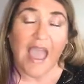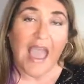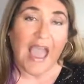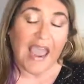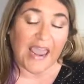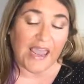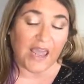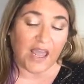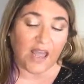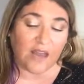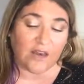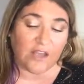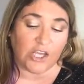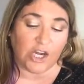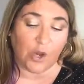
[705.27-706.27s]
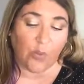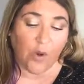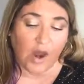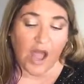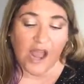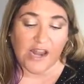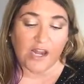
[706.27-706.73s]
And, what
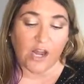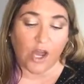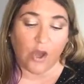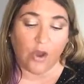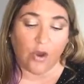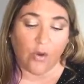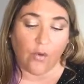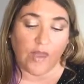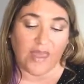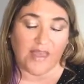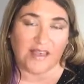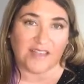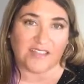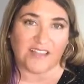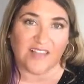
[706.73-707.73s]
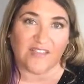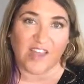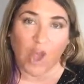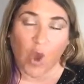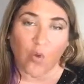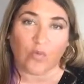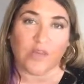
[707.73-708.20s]
I know is that the
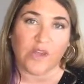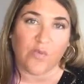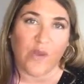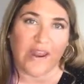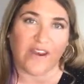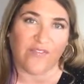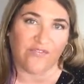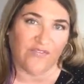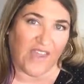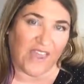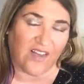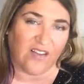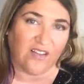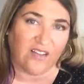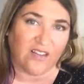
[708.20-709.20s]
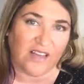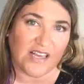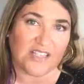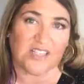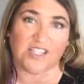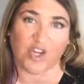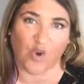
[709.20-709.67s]
only way to fail
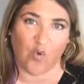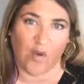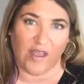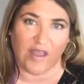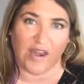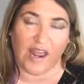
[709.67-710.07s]
is to quit.